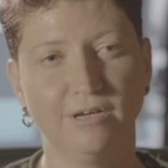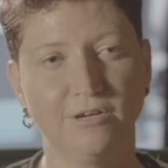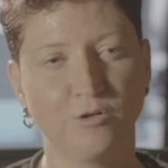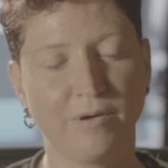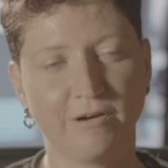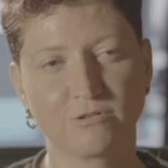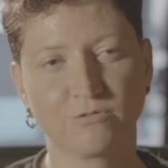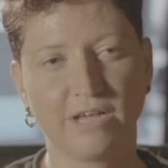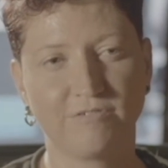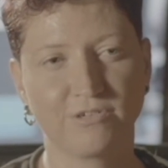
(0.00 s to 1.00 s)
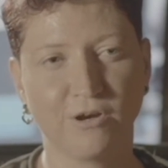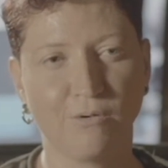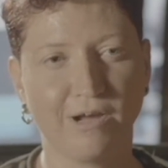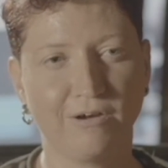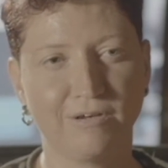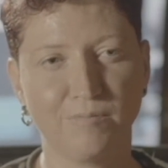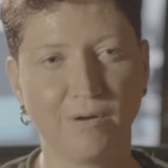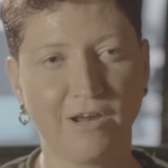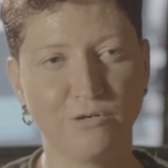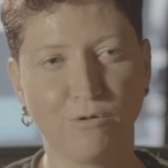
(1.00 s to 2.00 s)
your parents would have to go out and
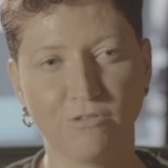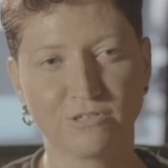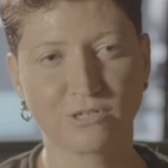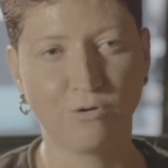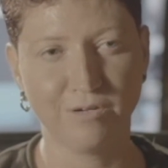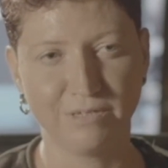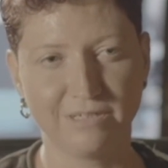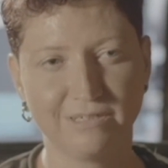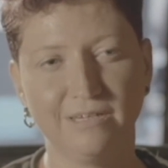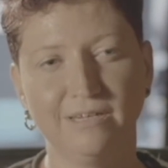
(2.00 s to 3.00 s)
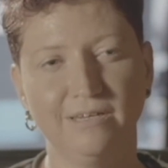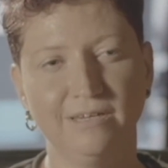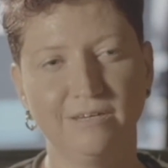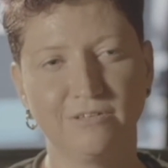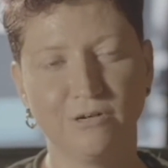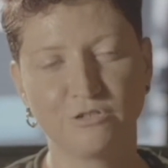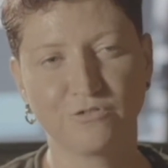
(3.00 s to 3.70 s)
buy you all this equipment. In the Notes